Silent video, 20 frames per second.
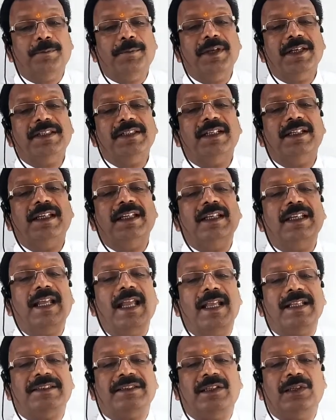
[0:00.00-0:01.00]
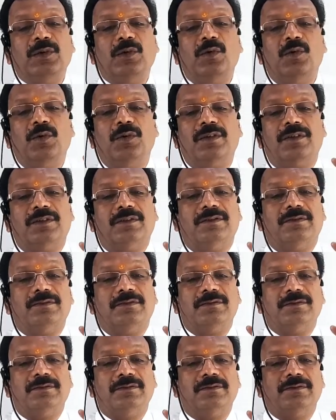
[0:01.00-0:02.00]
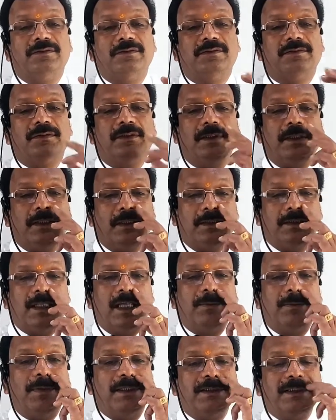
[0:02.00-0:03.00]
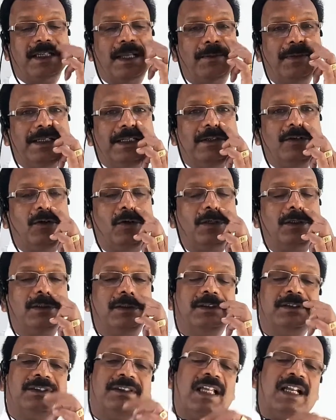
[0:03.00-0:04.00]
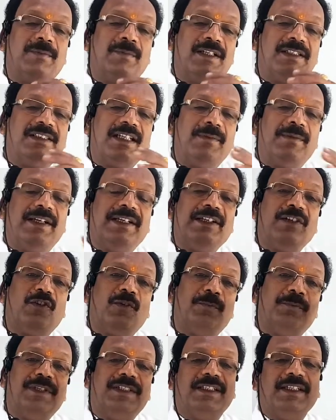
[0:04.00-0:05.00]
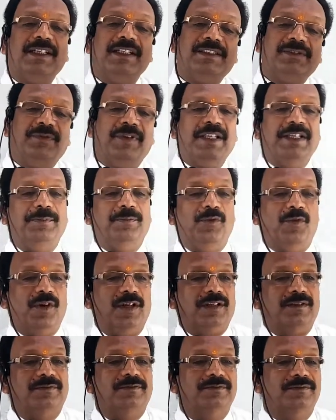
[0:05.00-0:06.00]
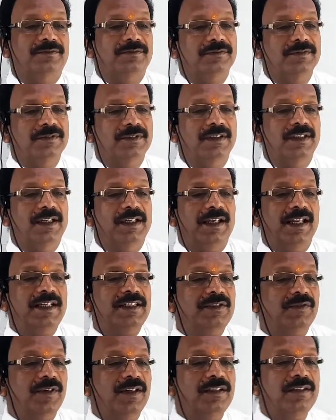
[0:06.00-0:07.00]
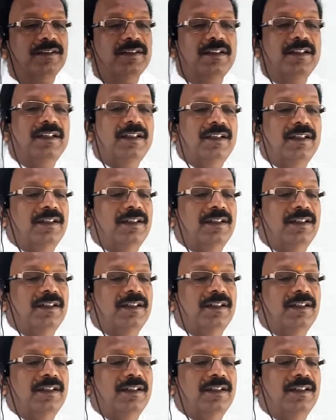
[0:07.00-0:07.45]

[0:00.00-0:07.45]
BJT has lower thermal stability, or thermal stability of BJT is very poor. Next one,